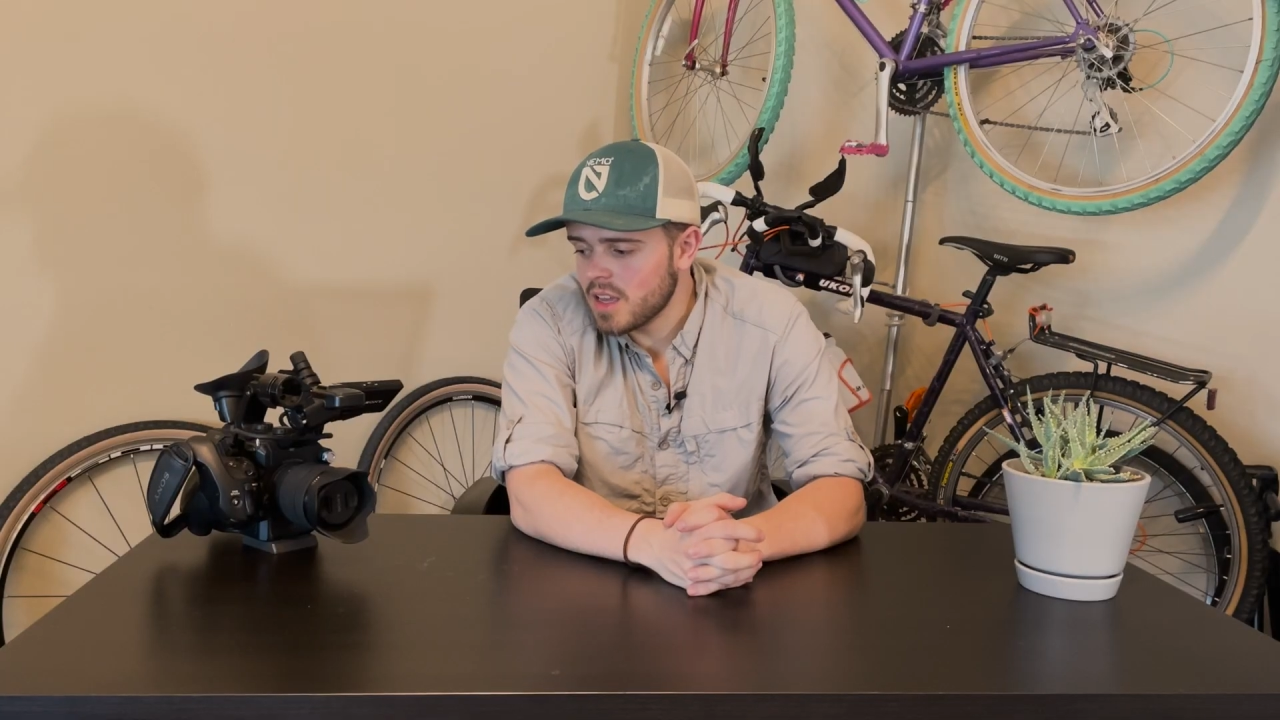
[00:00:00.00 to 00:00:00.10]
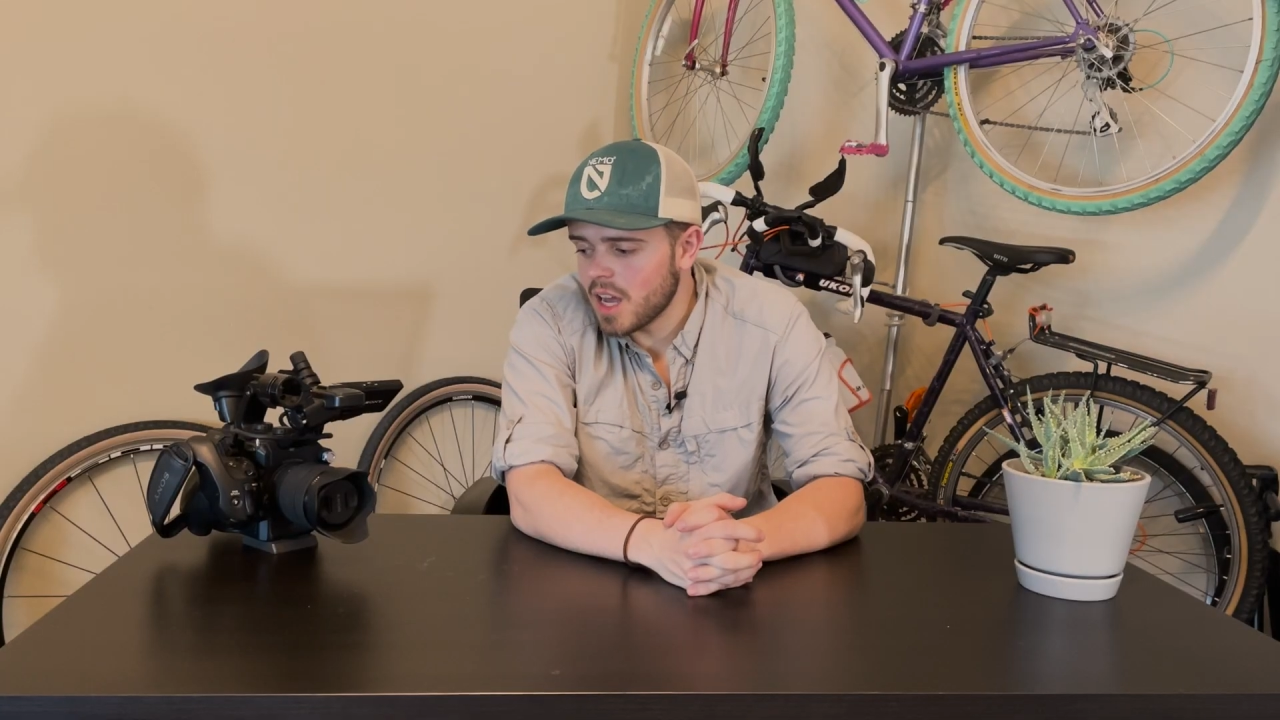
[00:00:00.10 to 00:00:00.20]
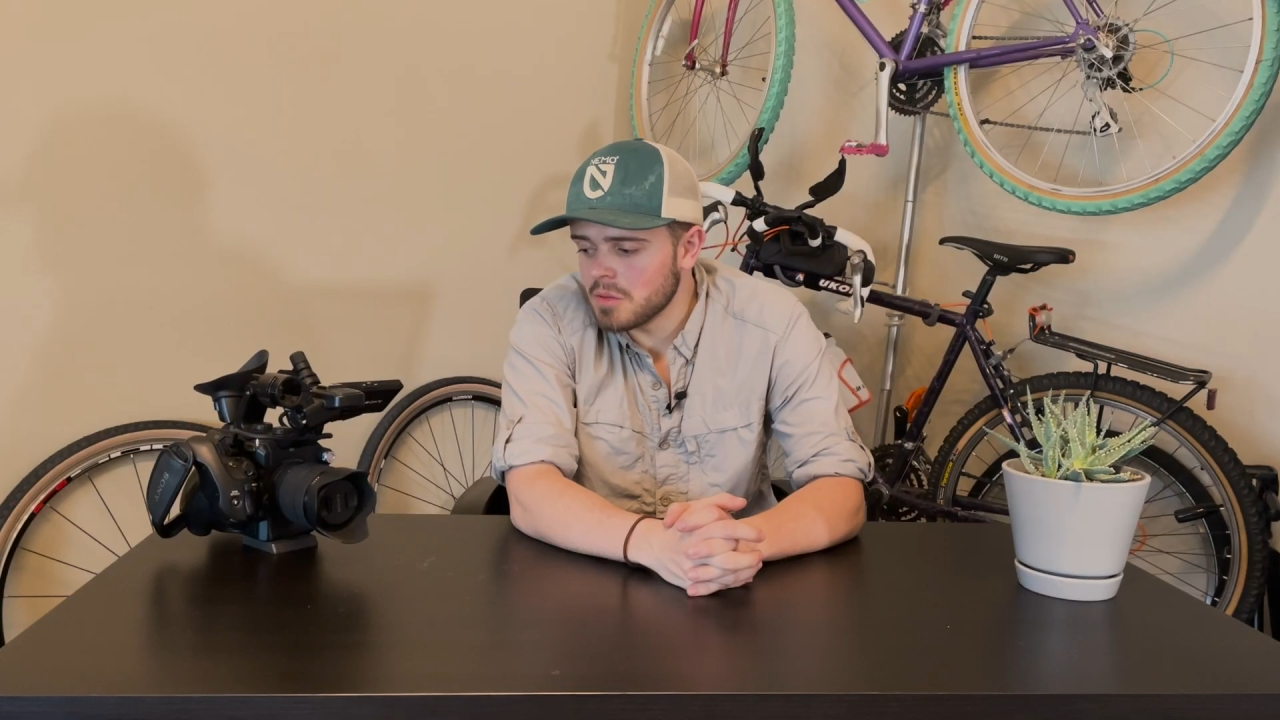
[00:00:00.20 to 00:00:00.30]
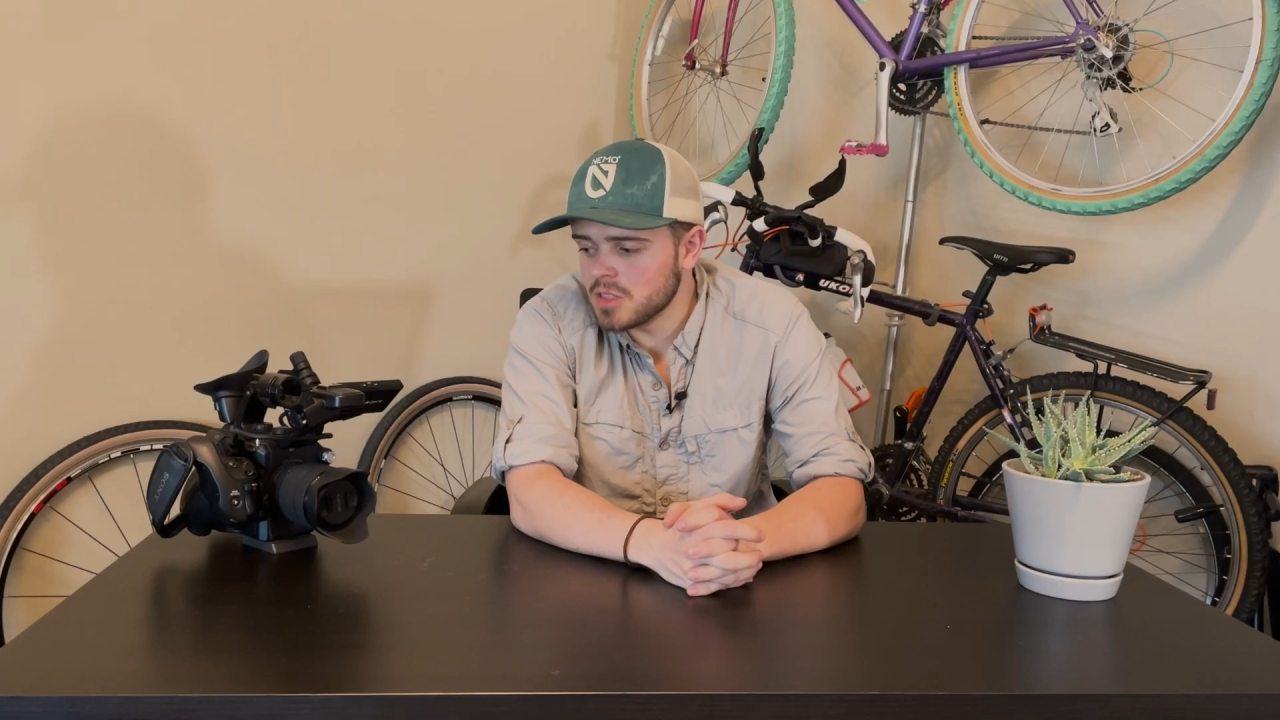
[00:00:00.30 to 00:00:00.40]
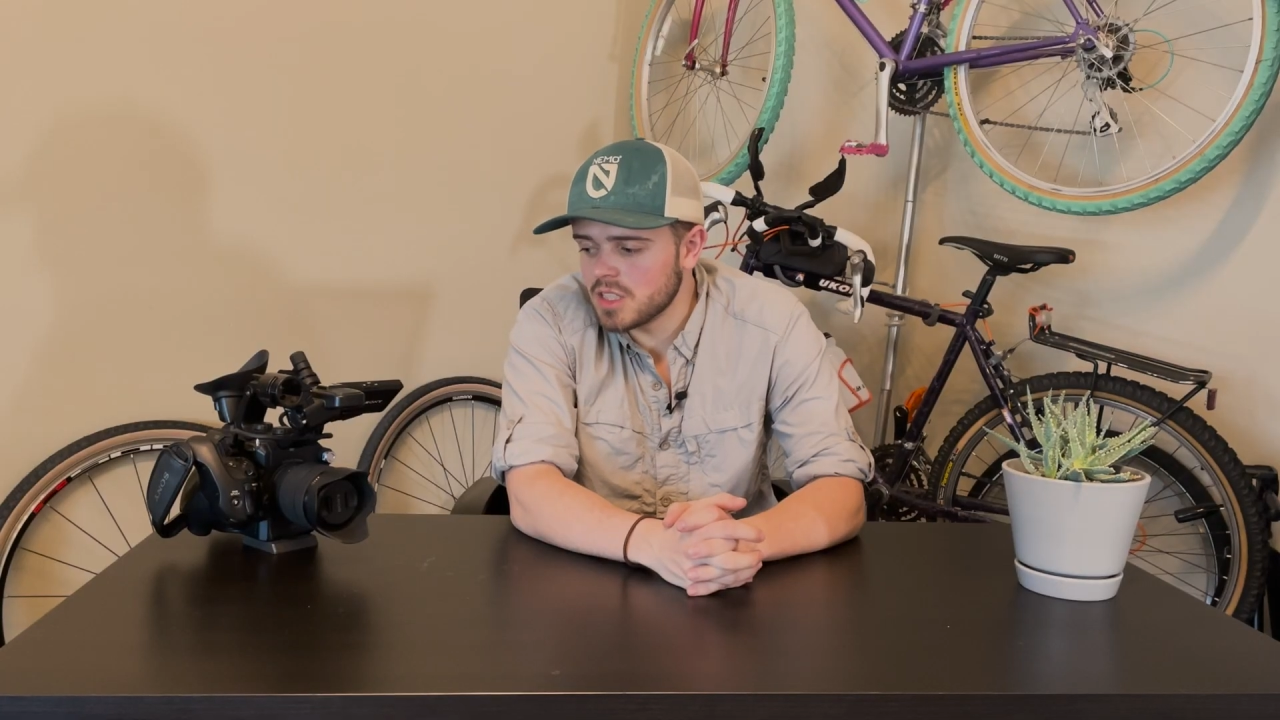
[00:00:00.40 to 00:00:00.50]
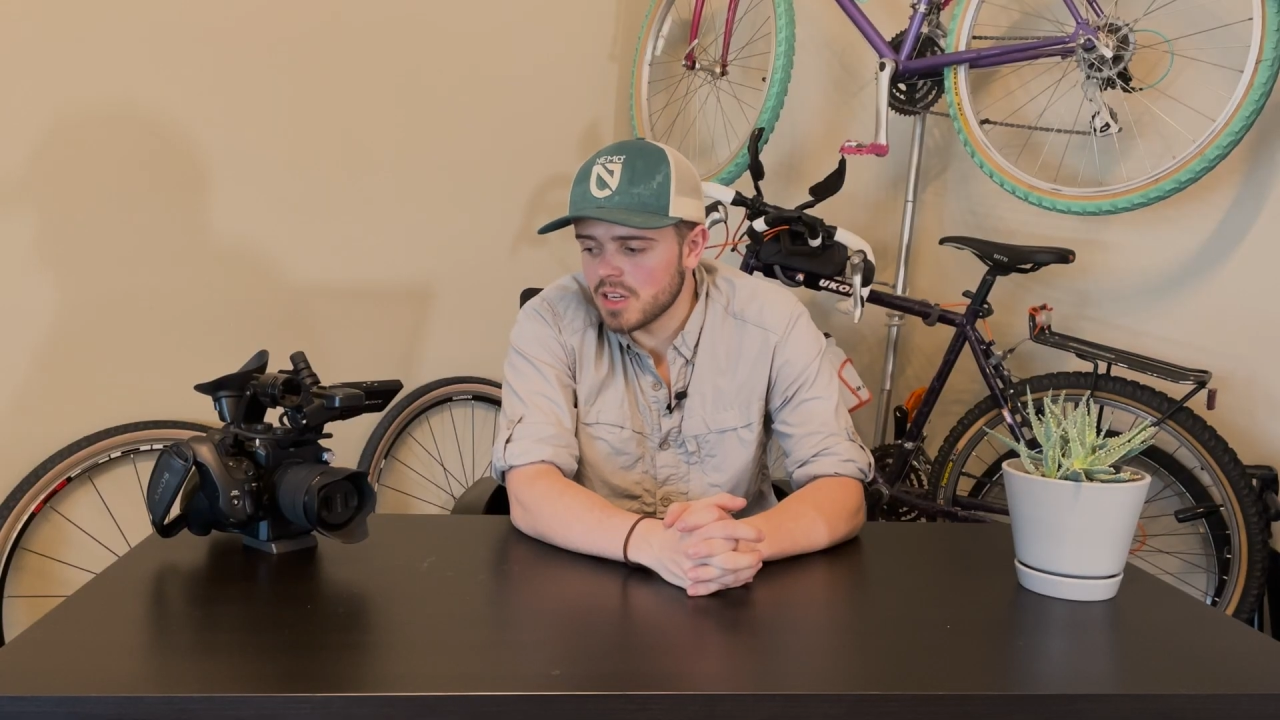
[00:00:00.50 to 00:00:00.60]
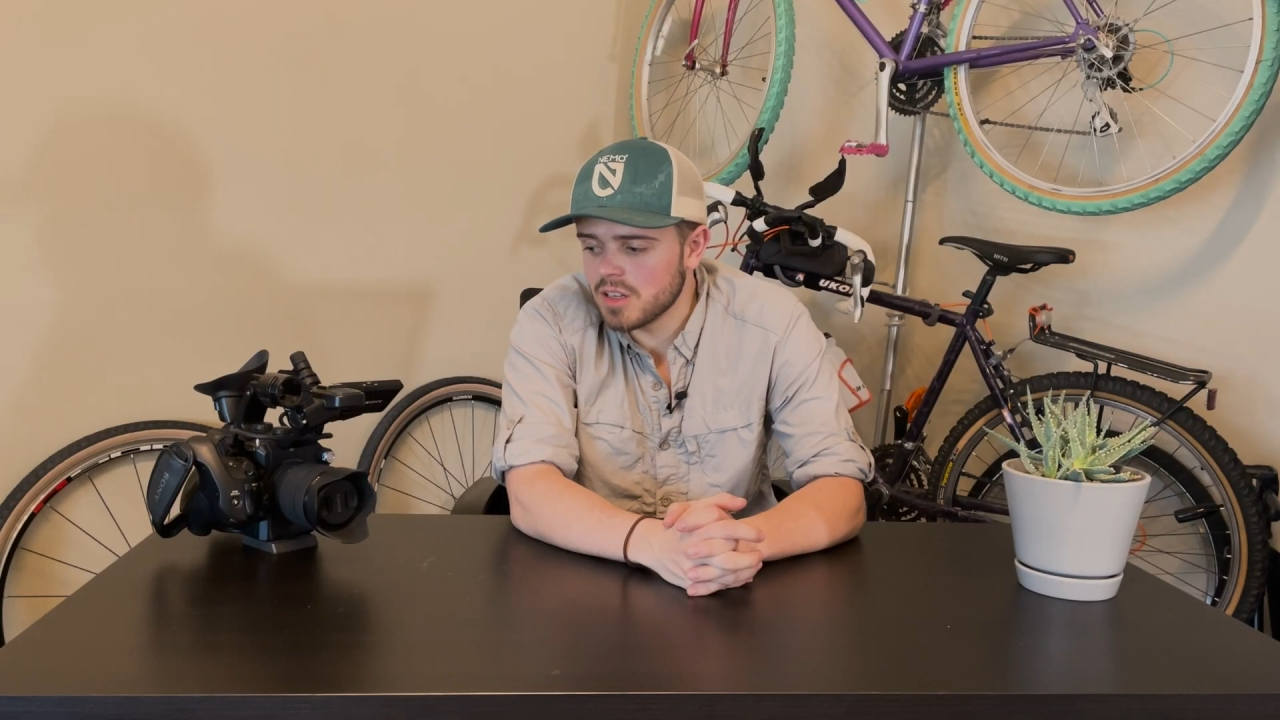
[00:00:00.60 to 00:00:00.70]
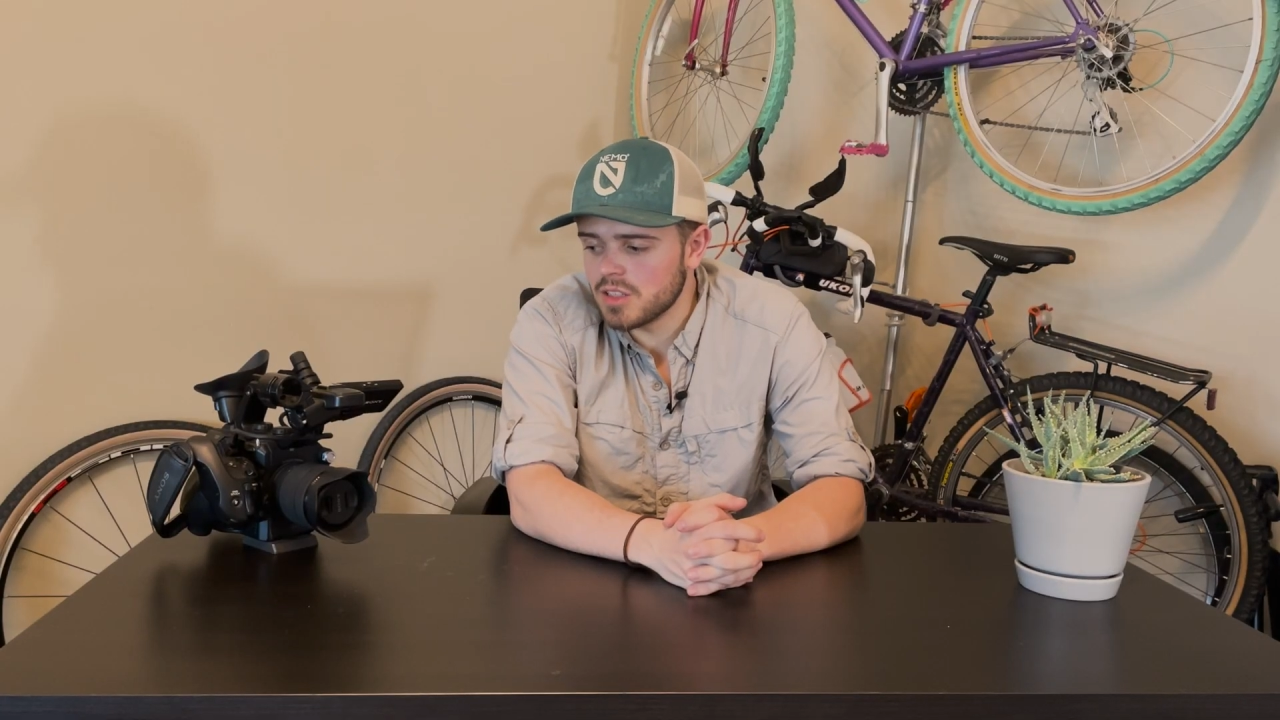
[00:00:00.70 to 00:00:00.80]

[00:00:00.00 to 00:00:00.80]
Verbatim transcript: I'm just here